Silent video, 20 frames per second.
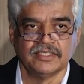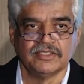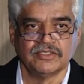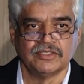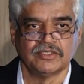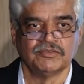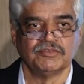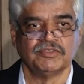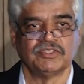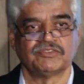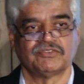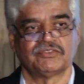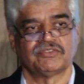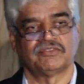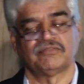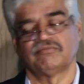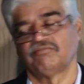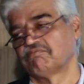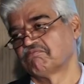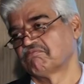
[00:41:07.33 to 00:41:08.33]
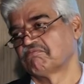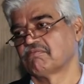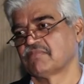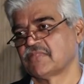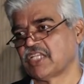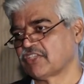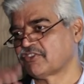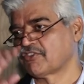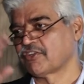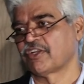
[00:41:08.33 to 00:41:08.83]
You know, it's
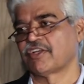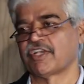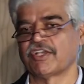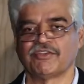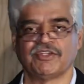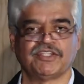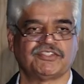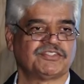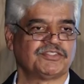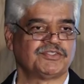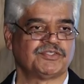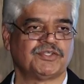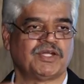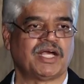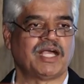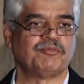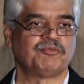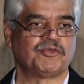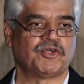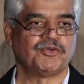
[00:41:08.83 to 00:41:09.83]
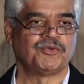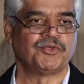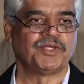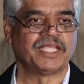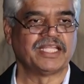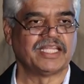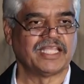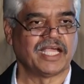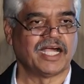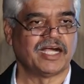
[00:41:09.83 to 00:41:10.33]
natural regulation, you know, I am not
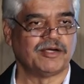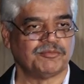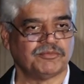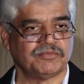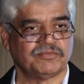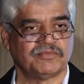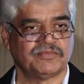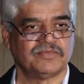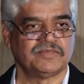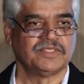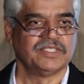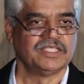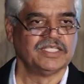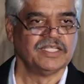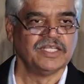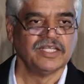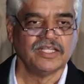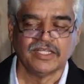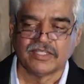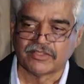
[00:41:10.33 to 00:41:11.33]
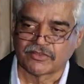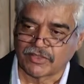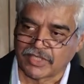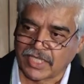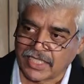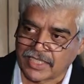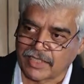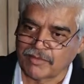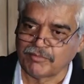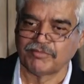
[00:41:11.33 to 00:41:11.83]
doing any harm. So,
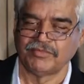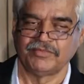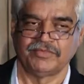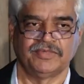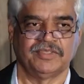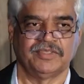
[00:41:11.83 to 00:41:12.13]
let them